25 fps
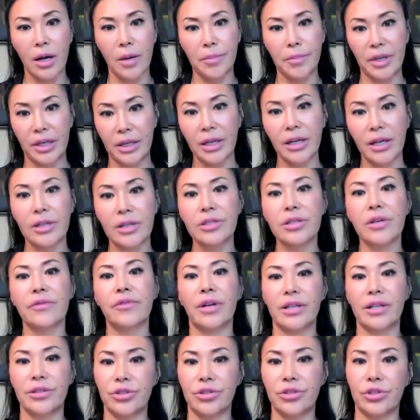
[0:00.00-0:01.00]
because of
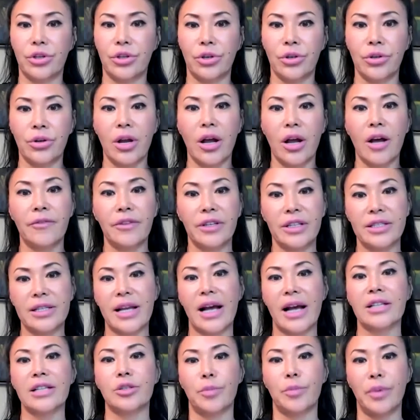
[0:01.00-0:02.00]
concern of
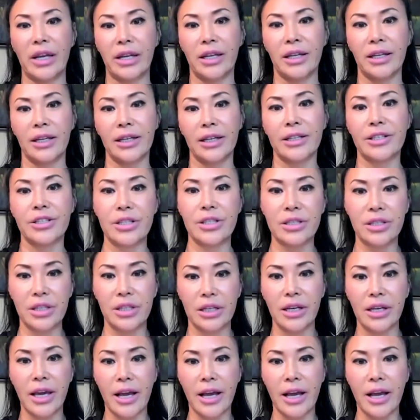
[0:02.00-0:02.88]
exacerbating existing